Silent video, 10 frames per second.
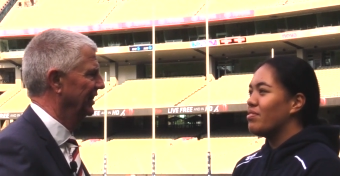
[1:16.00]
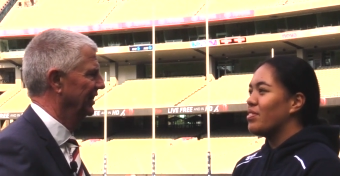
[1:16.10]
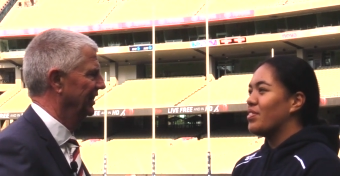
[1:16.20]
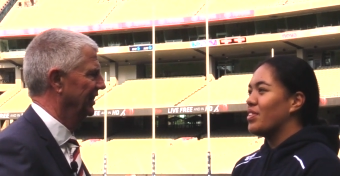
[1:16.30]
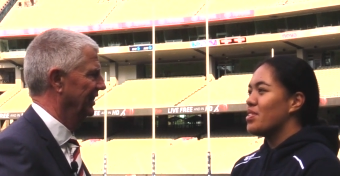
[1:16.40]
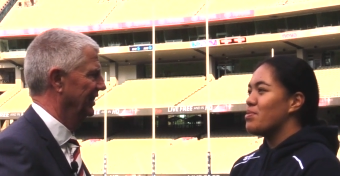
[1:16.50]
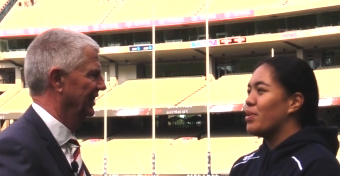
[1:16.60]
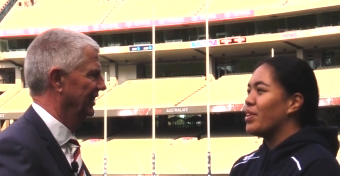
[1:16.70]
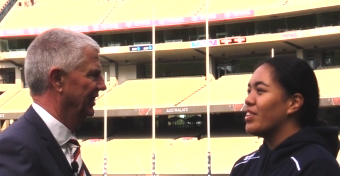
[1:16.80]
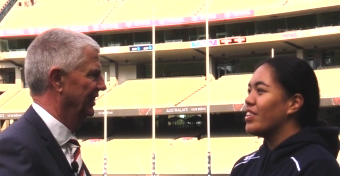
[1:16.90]
Speaker 1: fulfil the
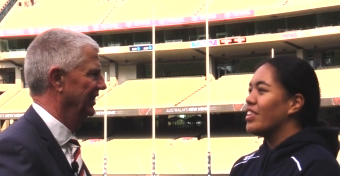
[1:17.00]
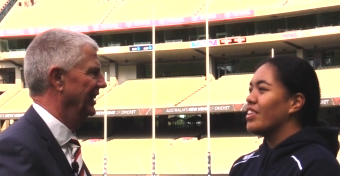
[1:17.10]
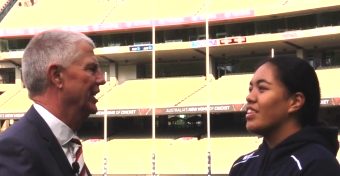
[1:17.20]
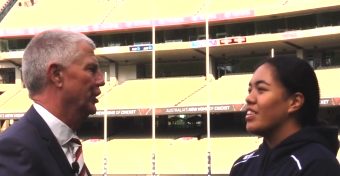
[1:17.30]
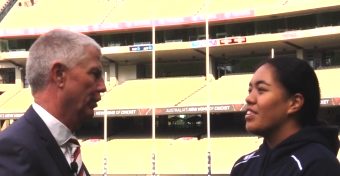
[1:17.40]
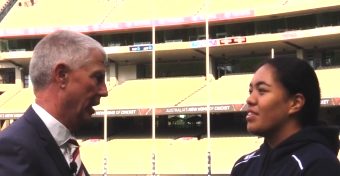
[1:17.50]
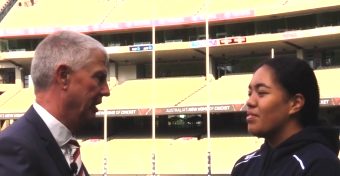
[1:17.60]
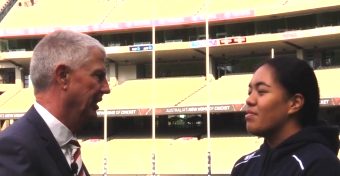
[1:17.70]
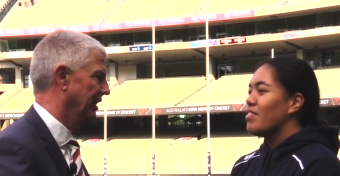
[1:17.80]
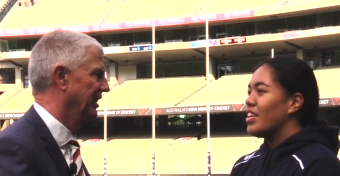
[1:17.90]
spot.
Speaker 2: That's
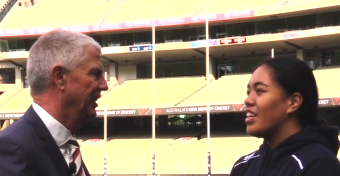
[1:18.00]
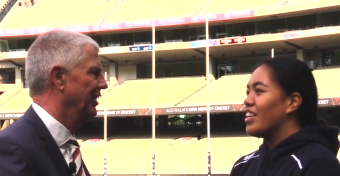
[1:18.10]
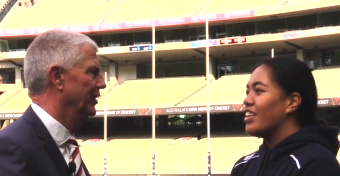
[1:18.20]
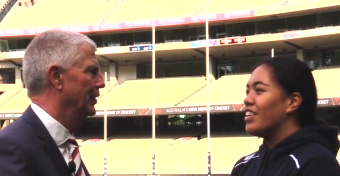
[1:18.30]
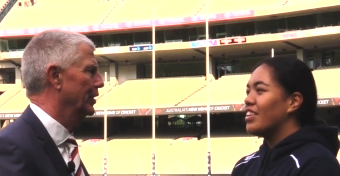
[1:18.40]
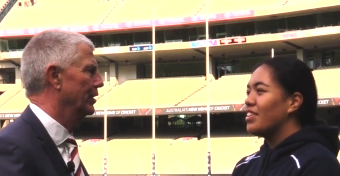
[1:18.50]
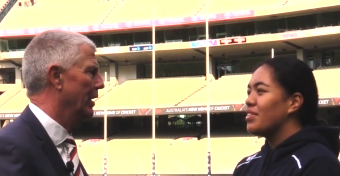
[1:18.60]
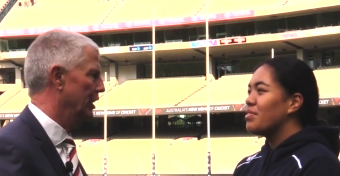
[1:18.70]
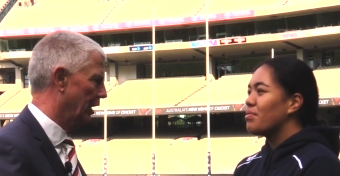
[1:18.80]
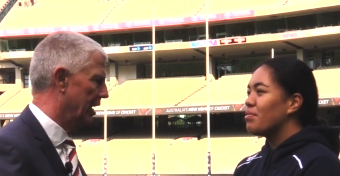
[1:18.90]
great. Well,
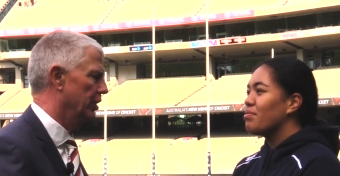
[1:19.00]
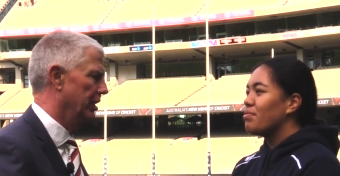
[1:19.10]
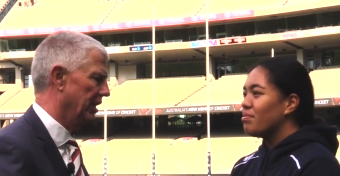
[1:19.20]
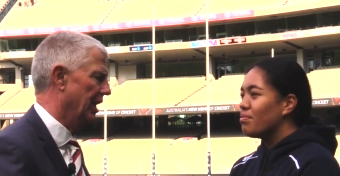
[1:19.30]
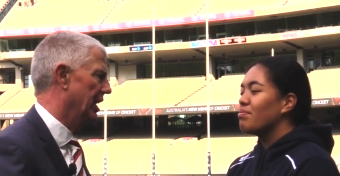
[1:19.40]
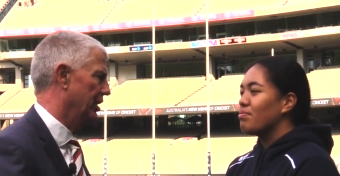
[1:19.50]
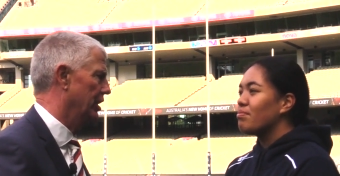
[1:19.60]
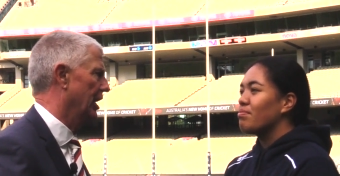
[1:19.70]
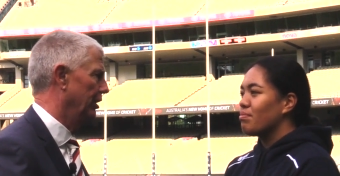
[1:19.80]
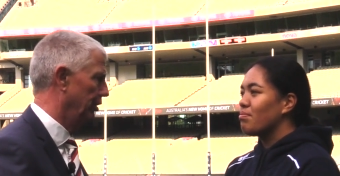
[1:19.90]
congratulations again. As I
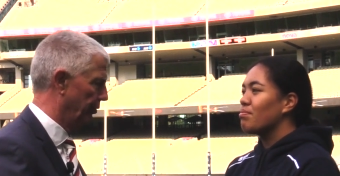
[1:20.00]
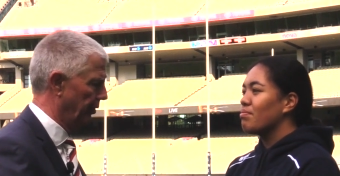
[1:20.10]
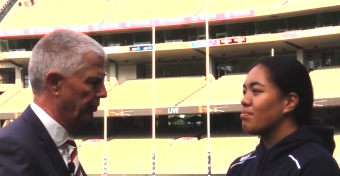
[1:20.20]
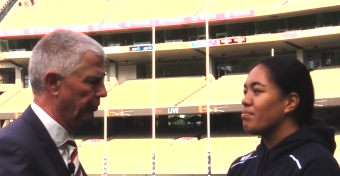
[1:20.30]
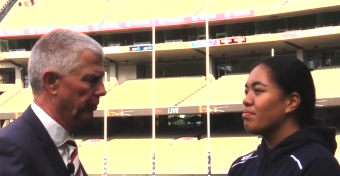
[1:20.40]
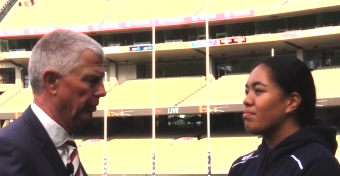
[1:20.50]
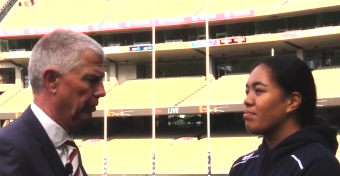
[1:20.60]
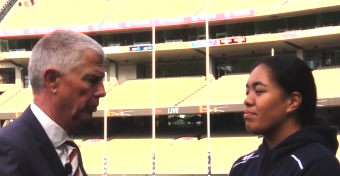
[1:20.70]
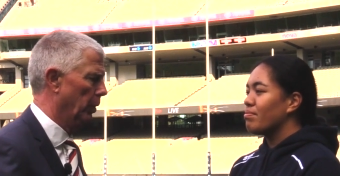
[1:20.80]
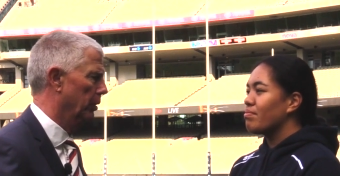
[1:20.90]
said, you fit
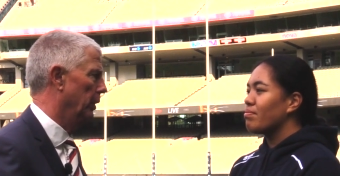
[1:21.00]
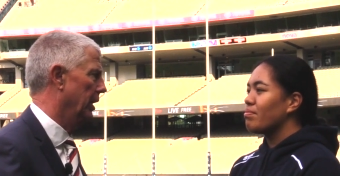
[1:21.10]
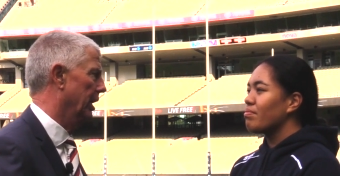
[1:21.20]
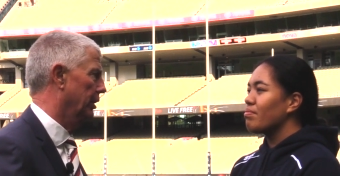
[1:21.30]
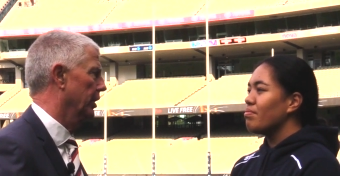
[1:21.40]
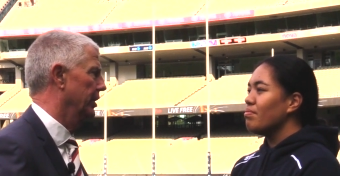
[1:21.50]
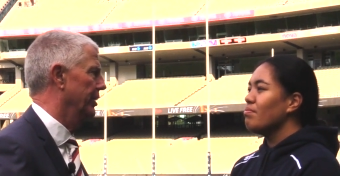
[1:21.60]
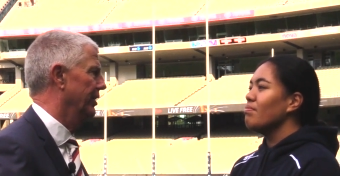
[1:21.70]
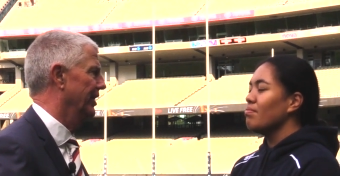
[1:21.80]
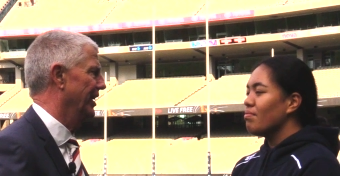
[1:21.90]
well within our
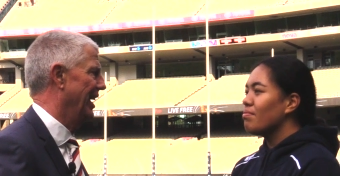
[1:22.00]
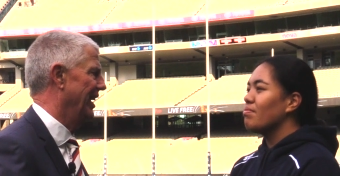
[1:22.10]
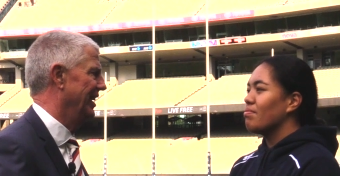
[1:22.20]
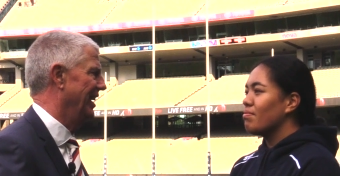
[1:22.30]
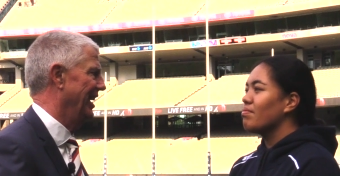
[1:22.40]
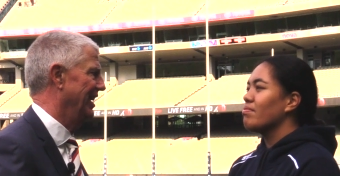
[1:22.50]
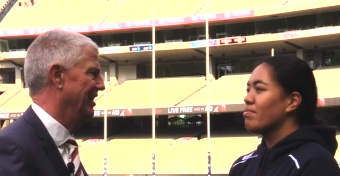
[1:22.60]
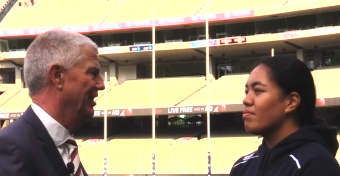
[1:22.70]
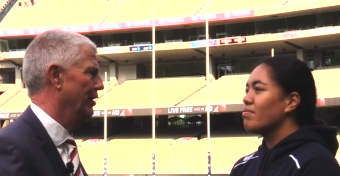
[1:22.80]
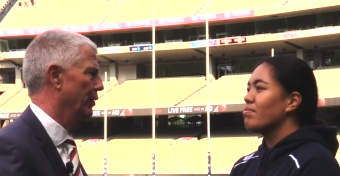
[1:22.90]
criteria, and,
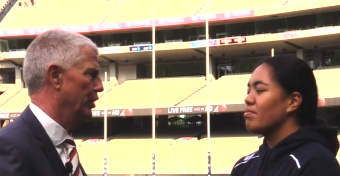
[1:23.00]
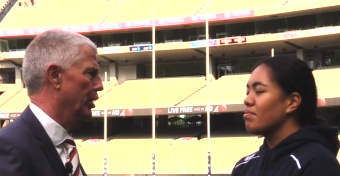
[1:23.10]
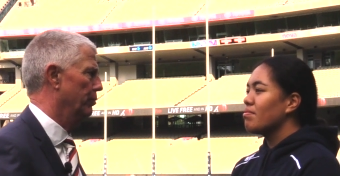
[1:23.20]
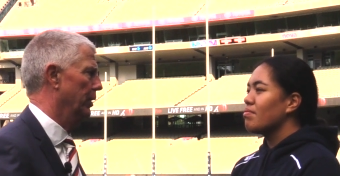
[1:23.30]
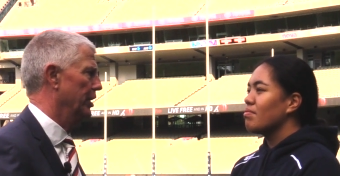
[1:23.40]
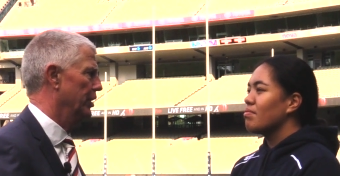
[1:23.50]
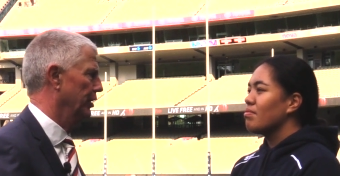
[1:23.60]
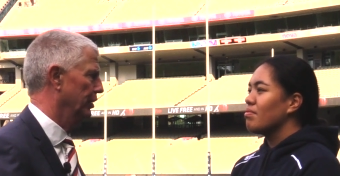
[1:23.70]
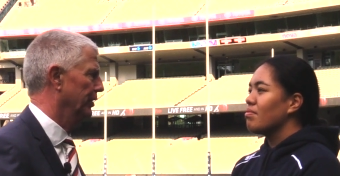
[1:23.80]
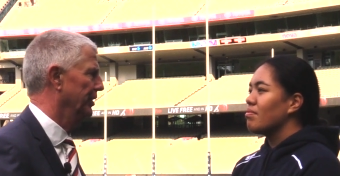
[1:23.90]
and we're so pleased
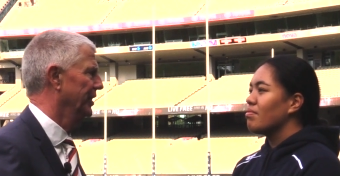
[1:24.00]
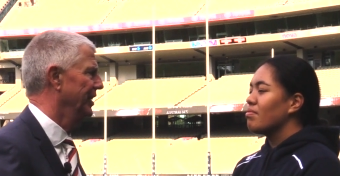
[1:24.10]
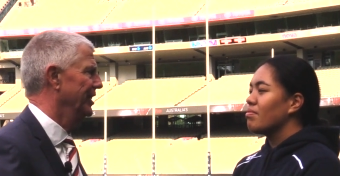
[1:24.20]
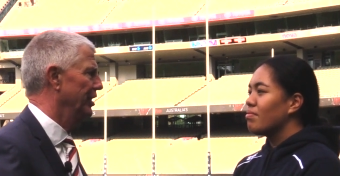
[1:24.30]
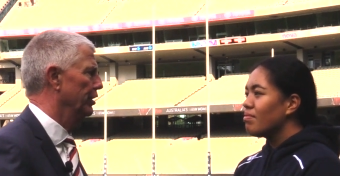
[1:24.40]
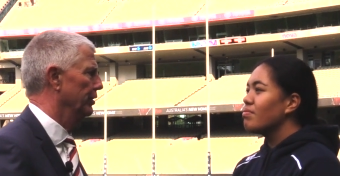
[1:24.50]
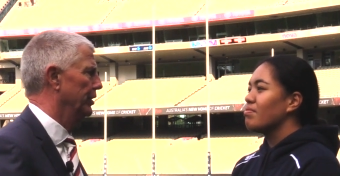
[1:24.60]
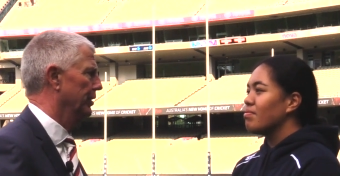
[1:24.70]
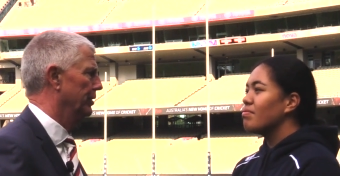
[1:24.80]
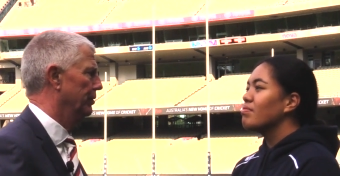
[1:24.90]
that you're you're,
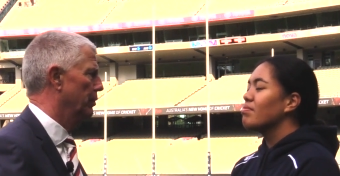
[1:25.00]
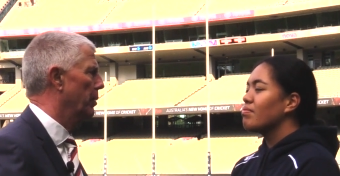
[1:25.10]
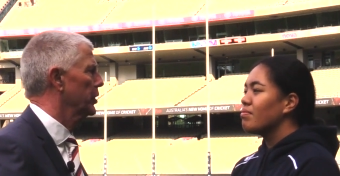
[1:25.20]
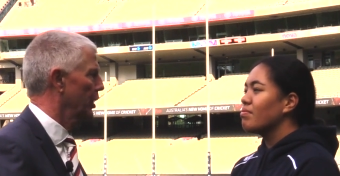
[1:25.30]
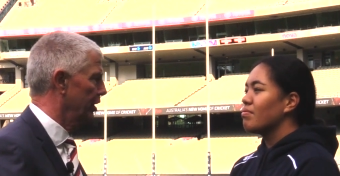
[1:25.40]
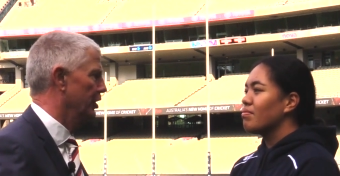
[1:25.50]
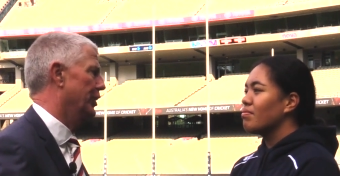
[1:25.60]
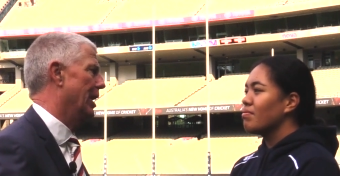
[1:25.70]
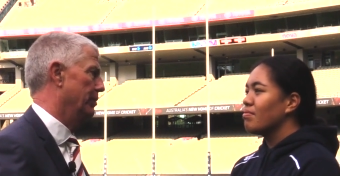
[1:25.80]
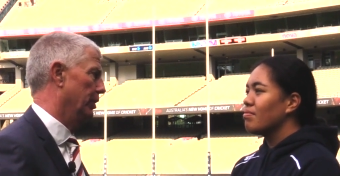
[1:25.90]
you're, representing your
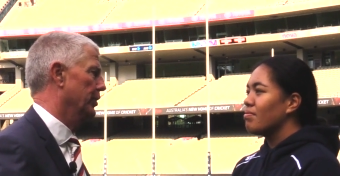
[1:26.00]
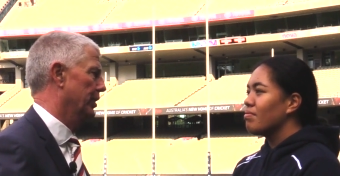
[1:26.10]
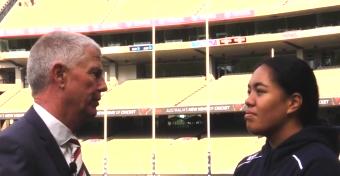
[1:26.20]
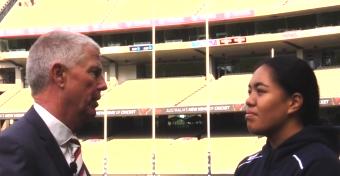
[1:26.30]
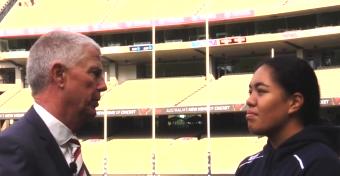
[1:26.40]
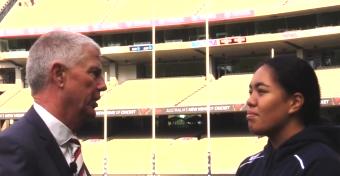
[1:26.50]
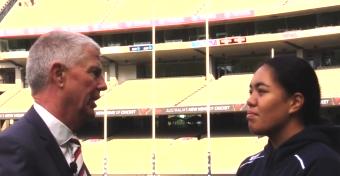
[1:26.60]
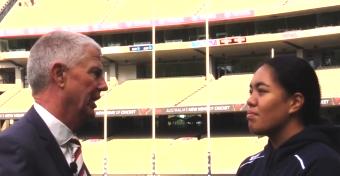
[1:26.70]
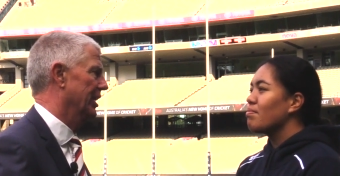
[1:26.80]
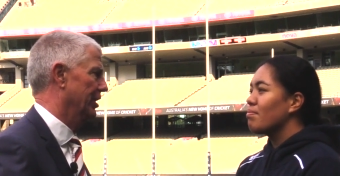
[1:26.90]
state but also
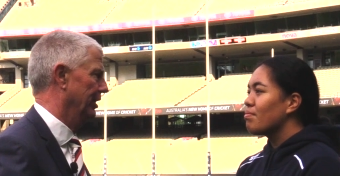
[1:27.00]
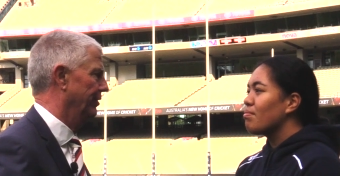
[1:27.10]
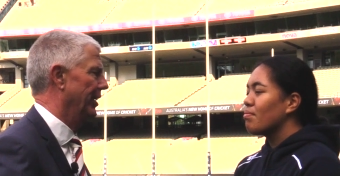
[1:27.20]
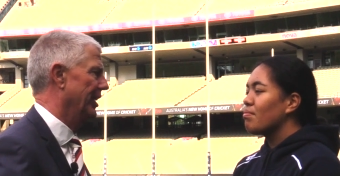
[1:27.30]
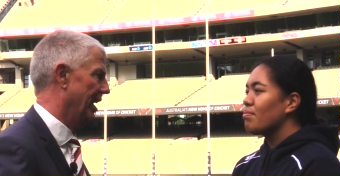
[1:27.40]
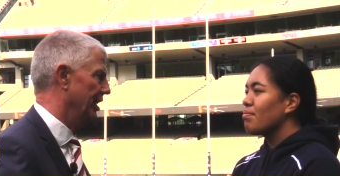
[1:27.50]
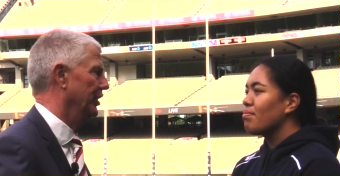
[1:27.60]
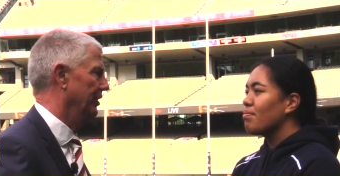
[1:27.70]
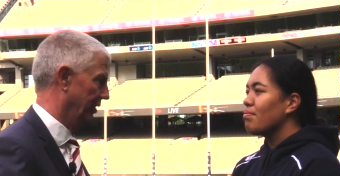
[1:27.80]
representing us at the foundation.